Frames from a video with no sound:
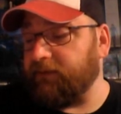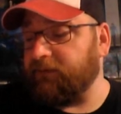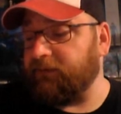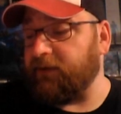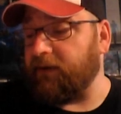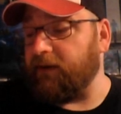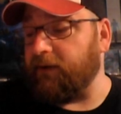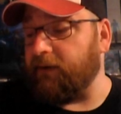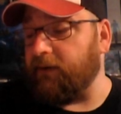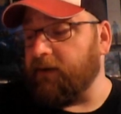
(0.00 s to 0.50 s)

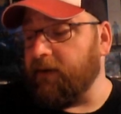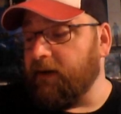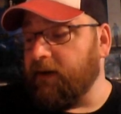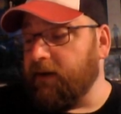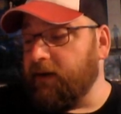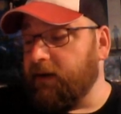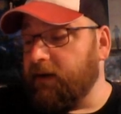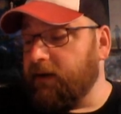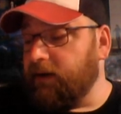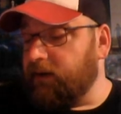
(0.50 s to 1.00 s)
So
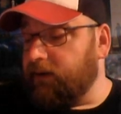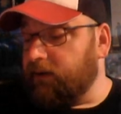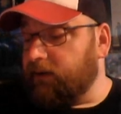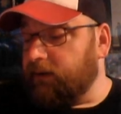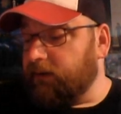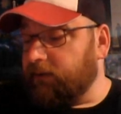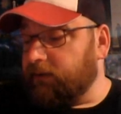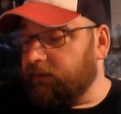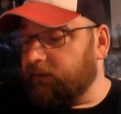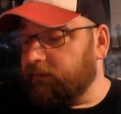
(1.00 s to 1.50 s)

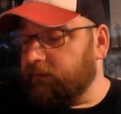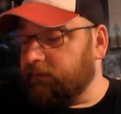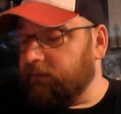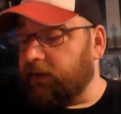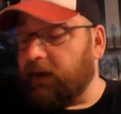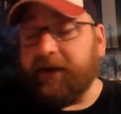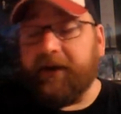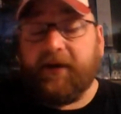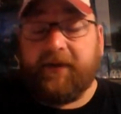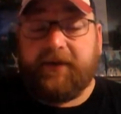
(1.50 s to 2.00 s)

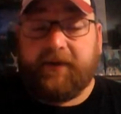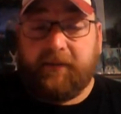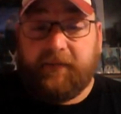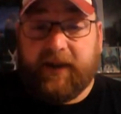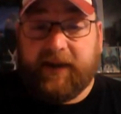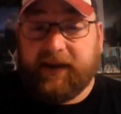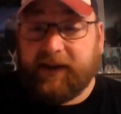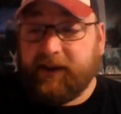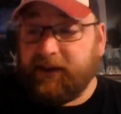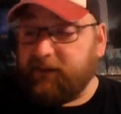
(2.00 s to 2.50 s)
another
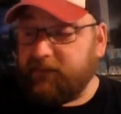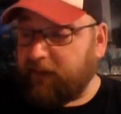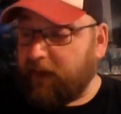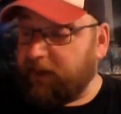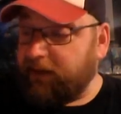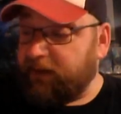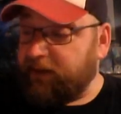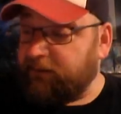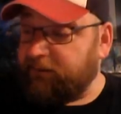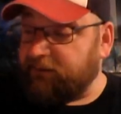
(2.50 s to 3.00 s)
wedding
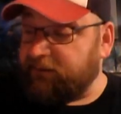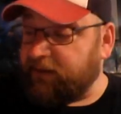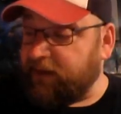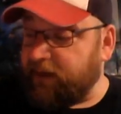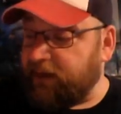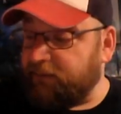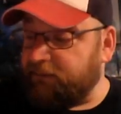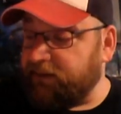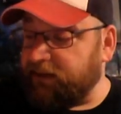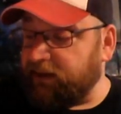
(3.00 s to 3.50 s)
is
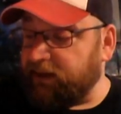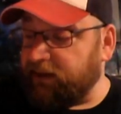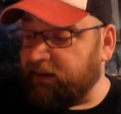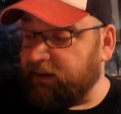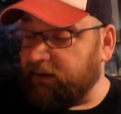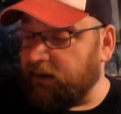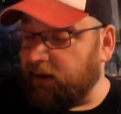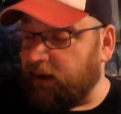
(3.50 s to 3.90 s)
happening